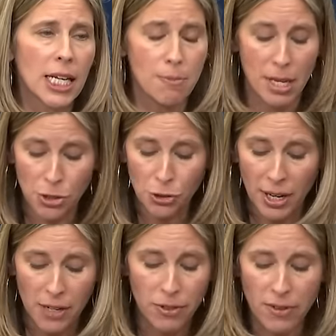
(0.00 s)

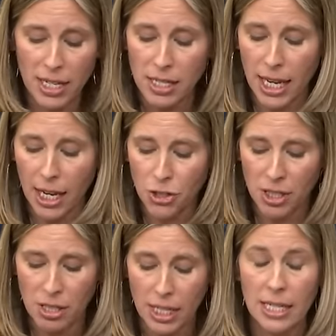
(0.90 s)
administrative
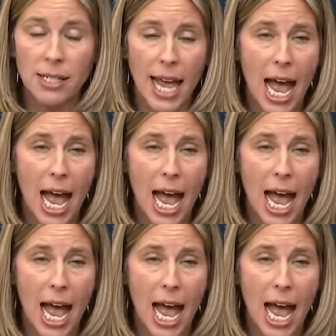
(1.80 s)
investigations into